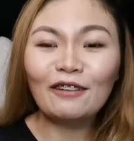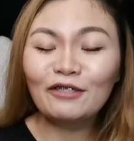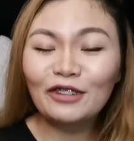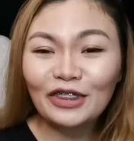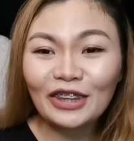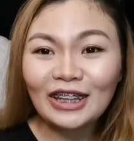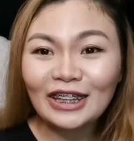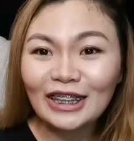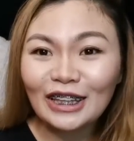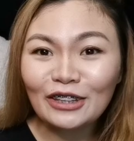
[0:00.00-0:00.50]

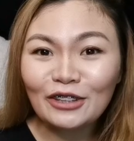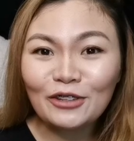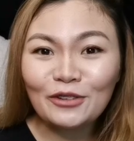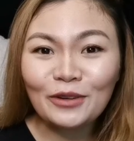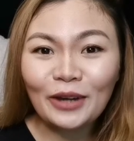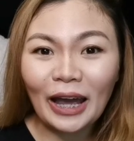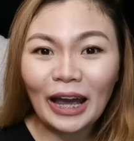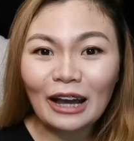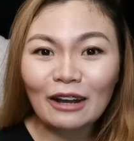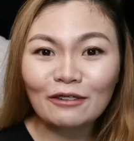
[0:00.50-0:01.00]
Everything that
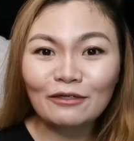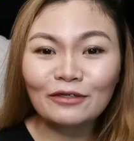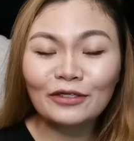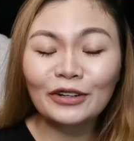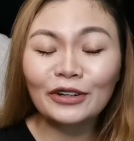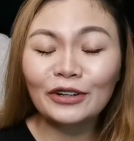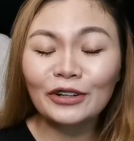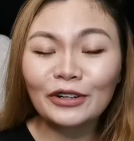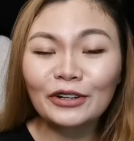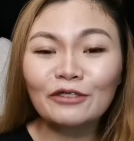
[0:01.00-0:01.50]
you have
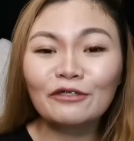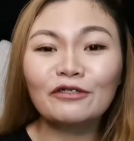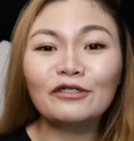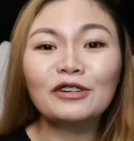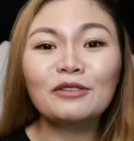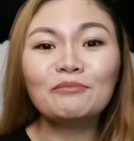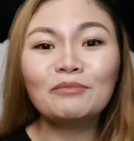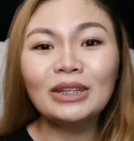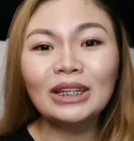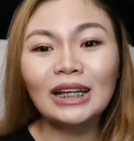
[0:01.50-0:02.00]
heard
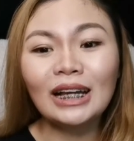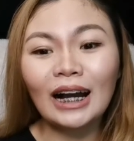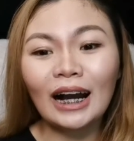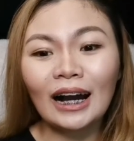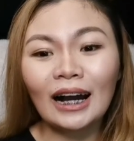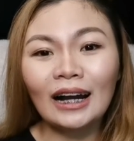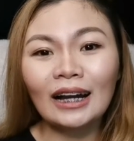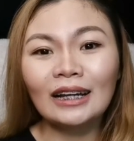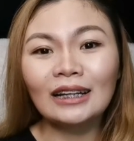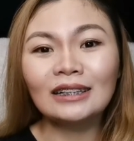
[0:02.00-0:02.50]
from me,
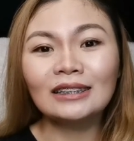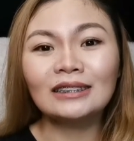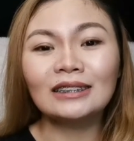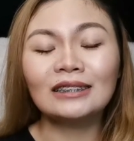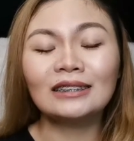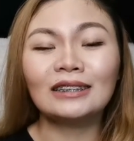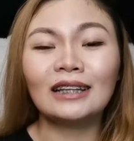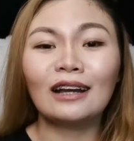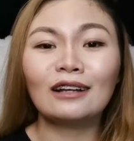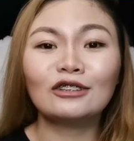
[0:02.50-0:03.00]
guys,
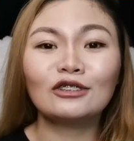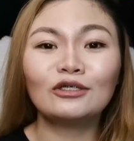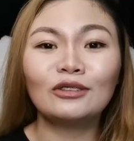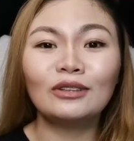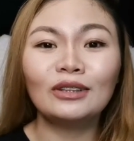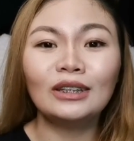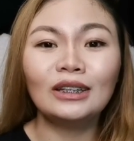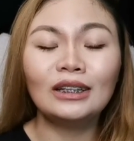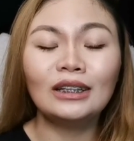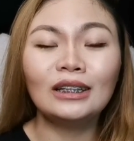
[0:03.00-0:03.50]
is
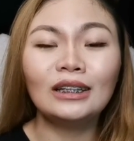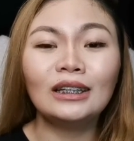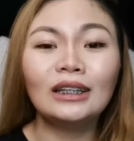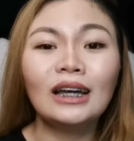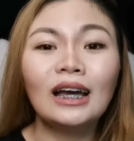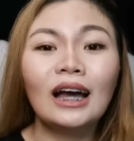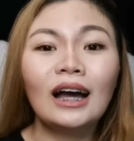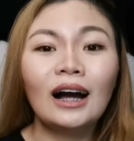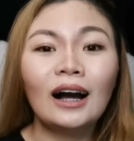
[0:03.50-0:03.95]
actually